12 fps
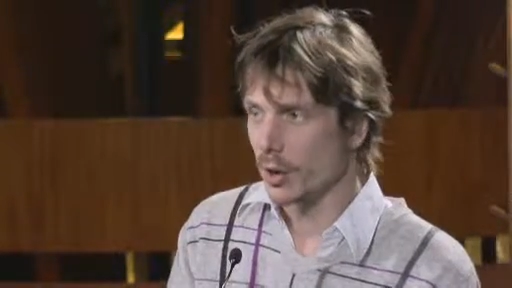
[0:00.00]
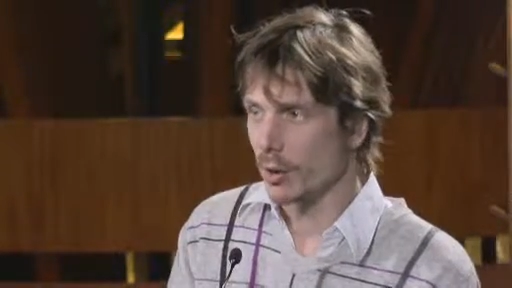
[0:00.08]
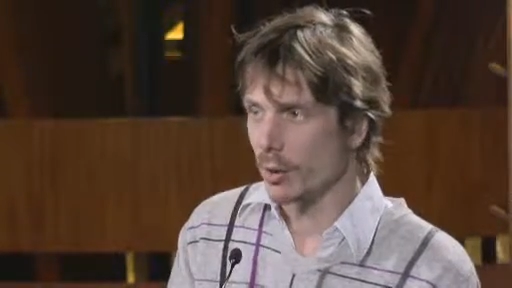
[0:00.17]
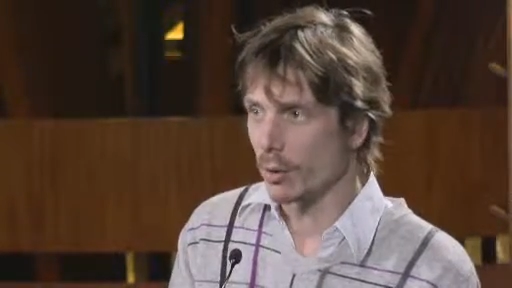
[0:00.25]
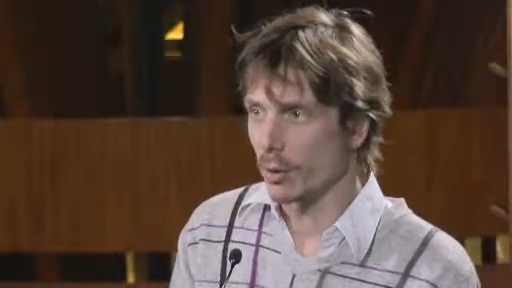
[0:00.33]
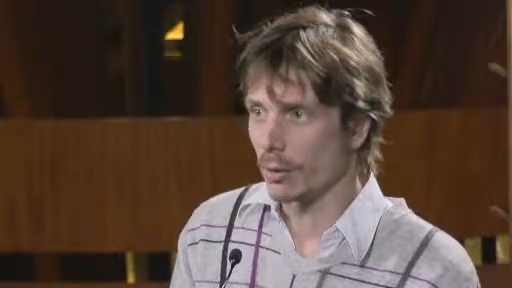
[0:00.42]

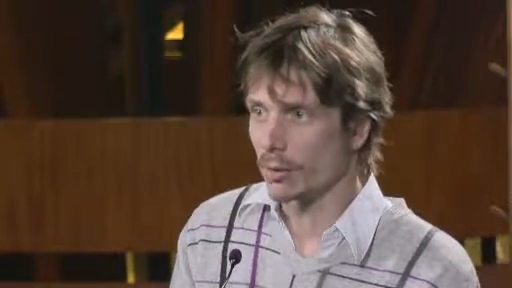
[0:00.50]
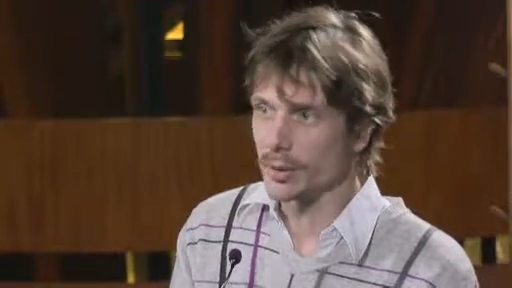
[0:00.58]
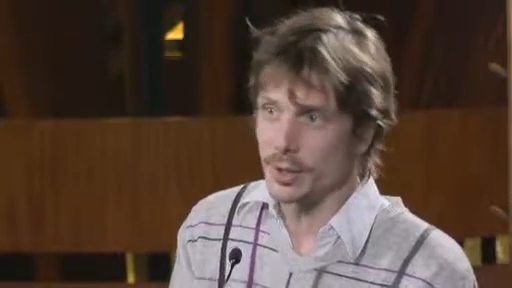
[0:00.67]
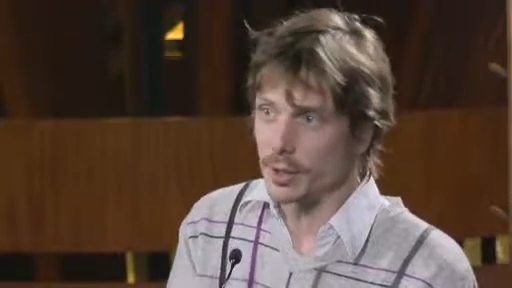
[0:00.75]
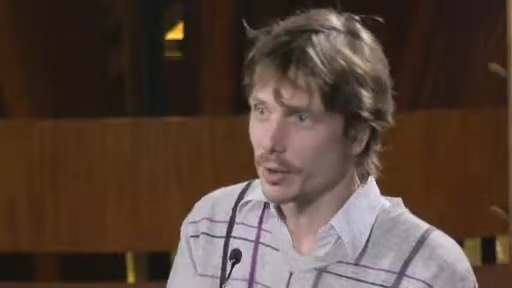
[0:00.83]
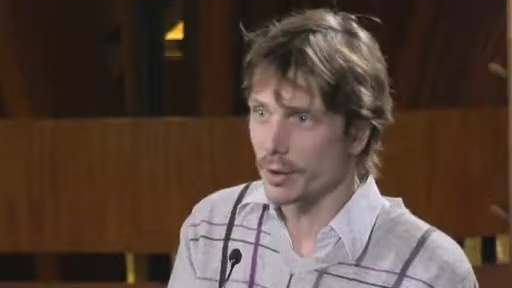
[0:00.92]
all
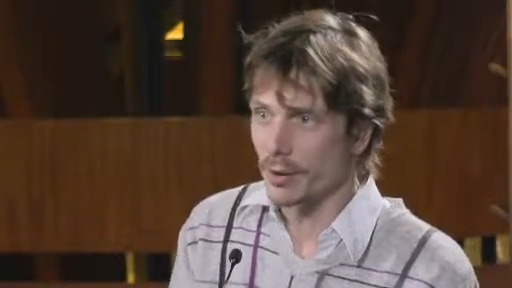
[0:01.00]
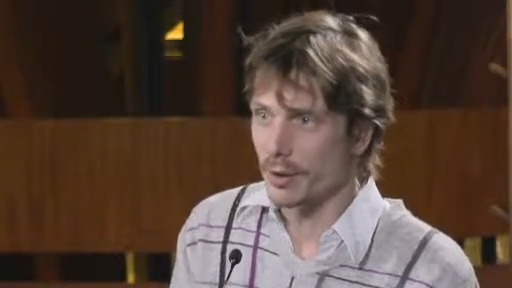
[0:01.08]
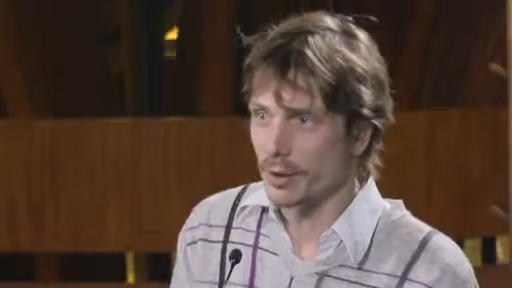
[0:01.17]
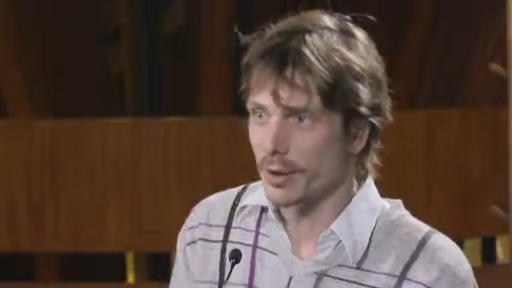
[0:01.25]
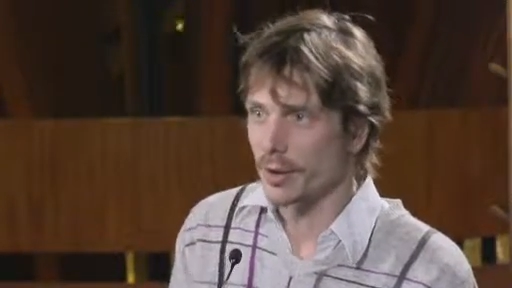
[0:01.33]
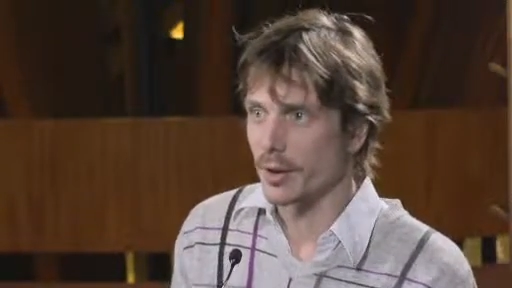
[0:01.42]
the
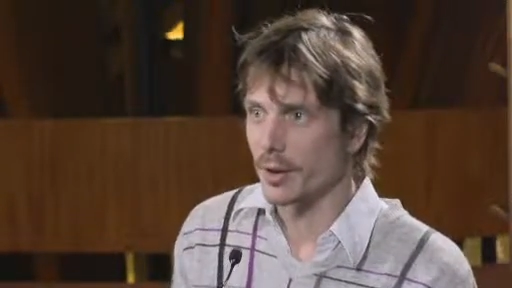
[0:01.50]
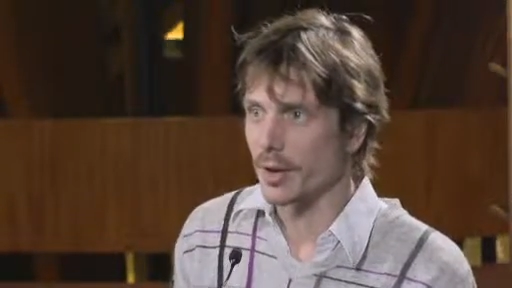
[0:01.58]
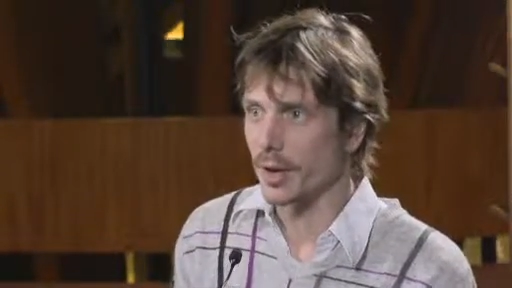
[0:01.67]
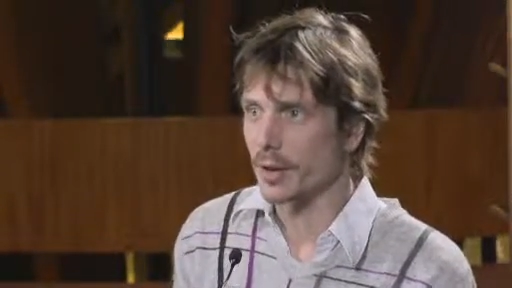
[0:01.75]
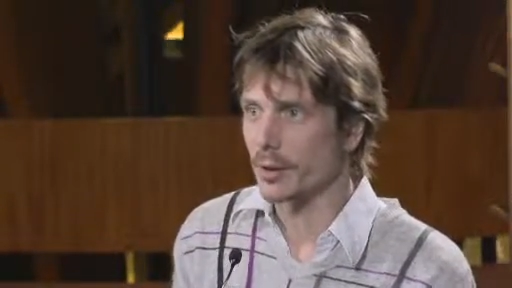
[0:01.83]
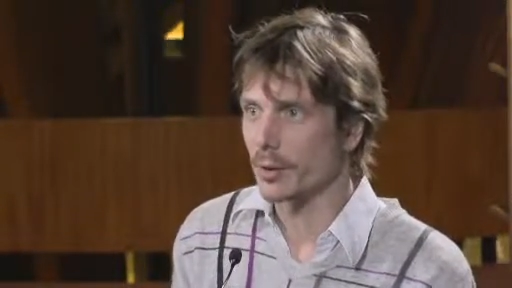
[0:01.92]
other
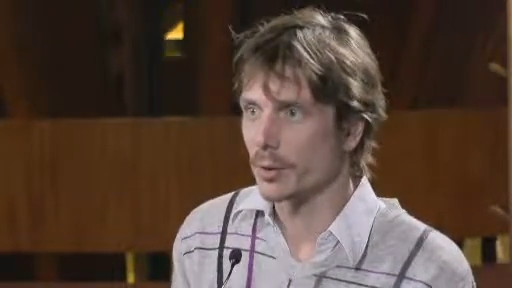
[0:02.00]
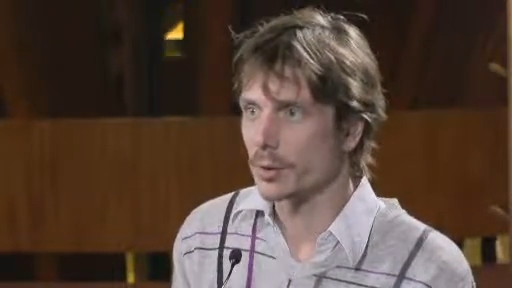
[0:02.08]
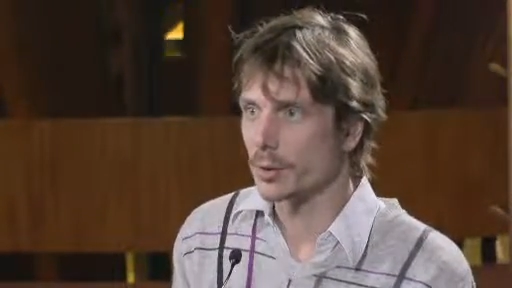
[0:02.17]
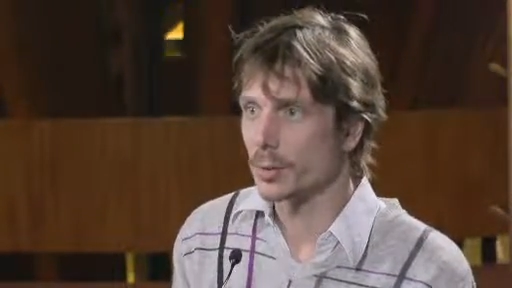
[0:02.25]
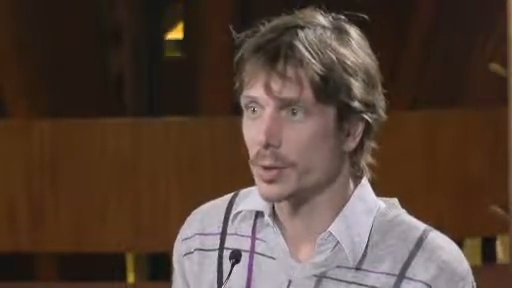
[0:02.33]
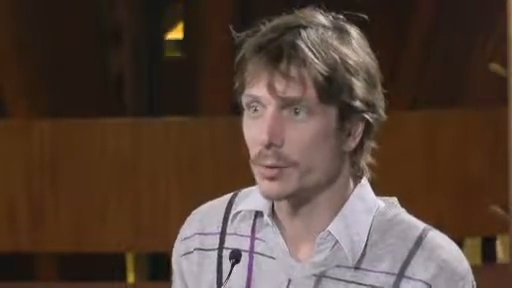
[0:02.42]
can
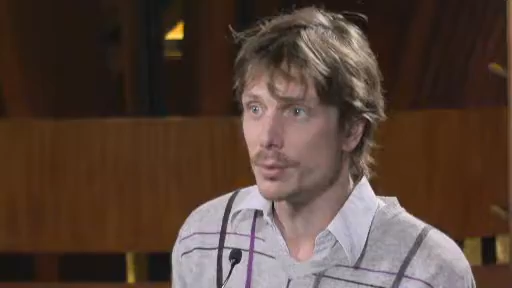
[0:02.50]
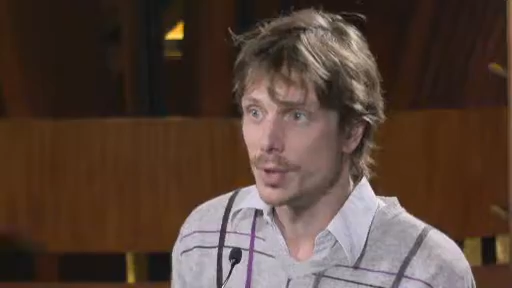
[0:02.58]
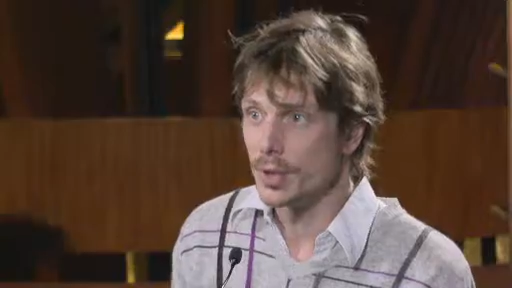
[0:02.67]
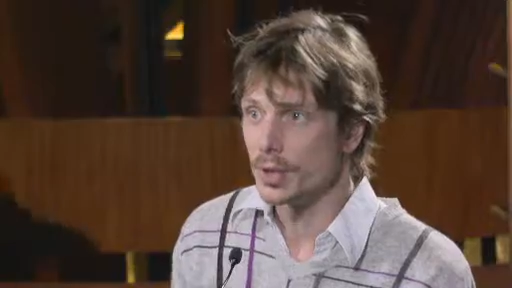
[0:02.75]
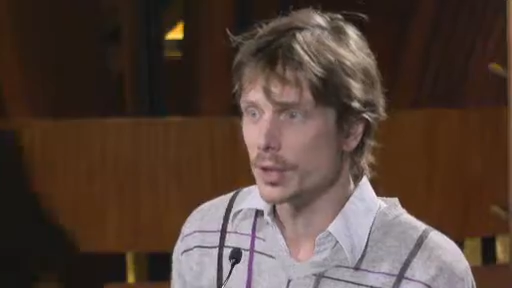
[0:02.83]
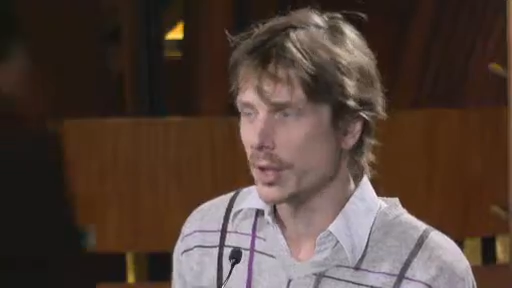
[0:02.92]
also be
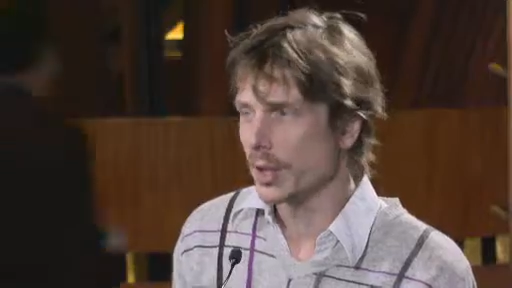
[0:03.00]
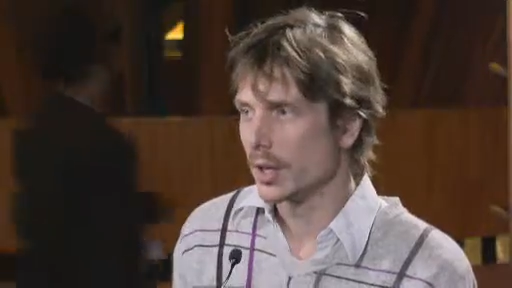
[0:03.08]
reached,